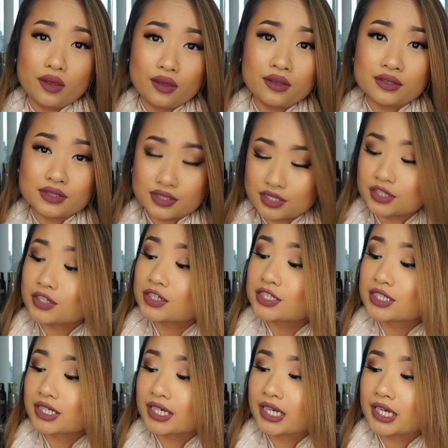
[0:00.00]
is
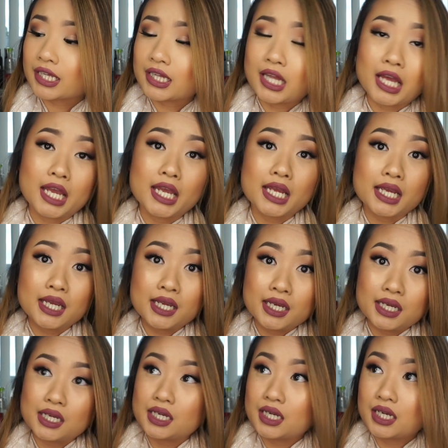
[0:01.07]
seriously like
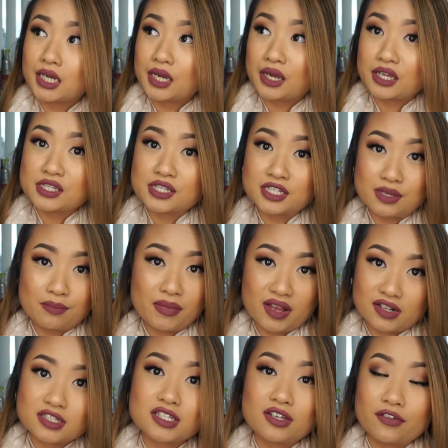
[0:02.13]

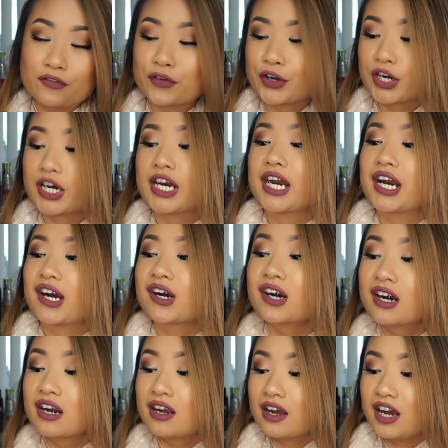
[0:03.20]
cement for your hair.
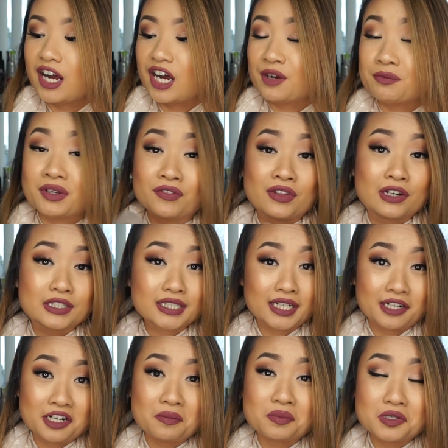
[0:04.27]
If there's like
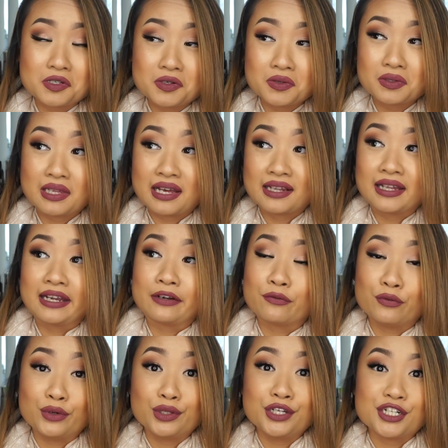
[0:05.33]
an updo that like
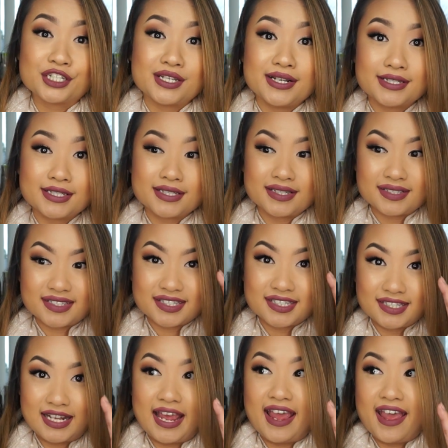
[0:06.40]
really just needs to
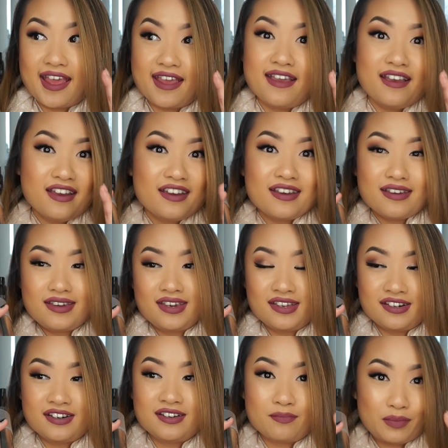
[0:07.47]
stay
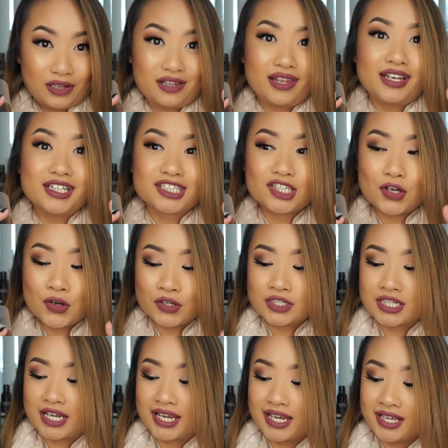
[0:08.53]
in place all
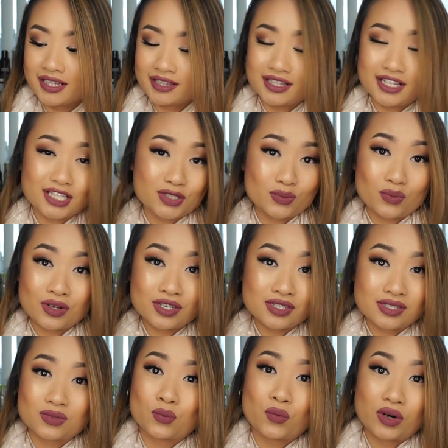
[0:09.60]
day, this
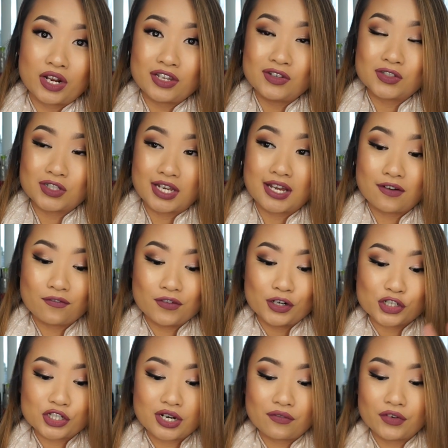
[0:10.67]
was what I used to kind of
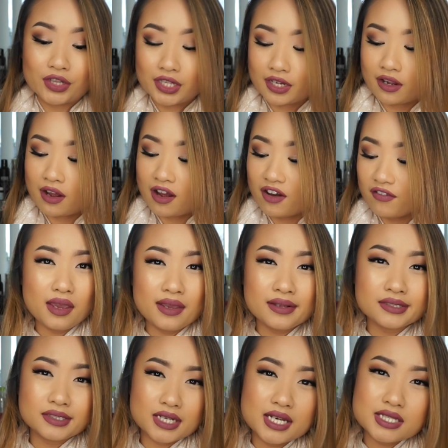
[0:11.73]
finish everything off.
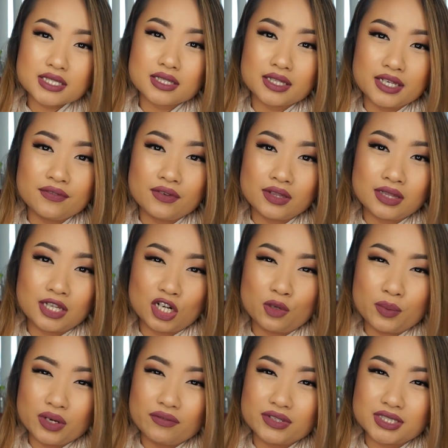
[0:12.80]
It does leave a little
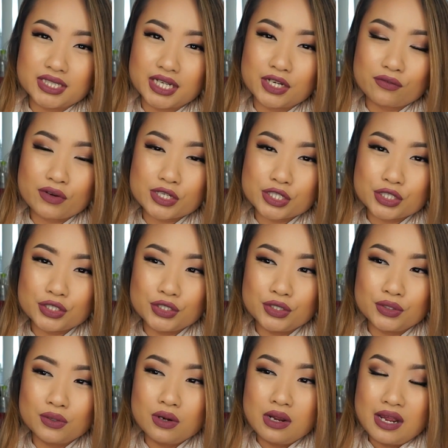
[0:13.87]
bit of a sticky
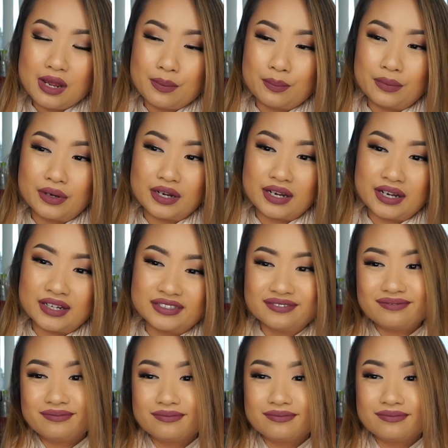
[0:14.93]
residue, but